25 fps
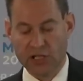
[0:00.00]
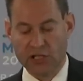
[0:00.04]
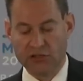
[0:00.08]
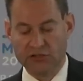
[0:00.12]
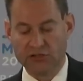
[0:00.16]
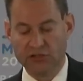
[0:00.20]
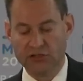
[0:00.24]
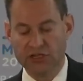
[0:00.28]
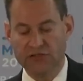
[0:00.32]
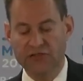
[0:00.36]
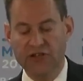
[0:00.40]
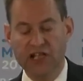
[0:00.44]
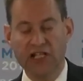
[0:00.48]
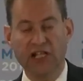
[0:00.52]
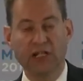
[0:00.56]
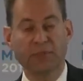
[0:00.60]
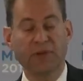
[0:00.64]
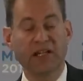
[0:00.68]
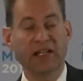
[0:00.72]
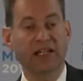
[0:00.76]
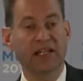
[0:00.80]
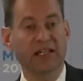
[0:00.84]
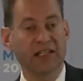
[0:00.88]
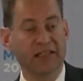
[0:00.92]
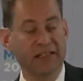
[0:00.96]
to develop
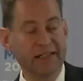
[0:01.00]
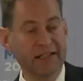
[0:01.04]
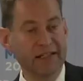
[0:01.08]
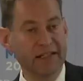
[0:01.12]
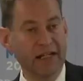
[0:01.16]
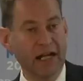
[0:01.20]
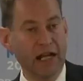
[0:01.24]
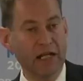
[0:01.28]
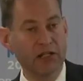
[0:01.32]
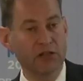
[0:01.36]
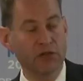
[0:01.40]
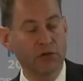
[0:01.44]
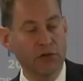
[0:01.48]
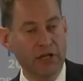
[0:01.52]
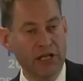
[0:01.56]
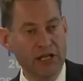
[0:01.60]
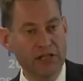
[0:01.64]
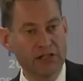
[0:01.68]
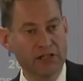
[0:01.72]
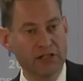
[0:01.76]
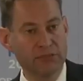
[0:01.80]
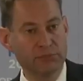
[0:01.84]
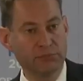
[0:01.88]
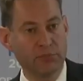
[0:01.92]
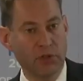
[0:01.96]
a clear and
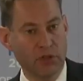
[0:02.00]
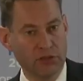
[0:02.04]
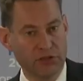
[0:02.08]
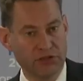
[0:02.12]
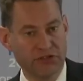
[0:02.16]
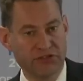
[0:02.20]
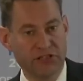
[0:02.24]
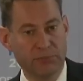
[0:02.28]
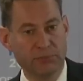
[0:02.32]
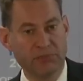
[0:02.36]
coherent policy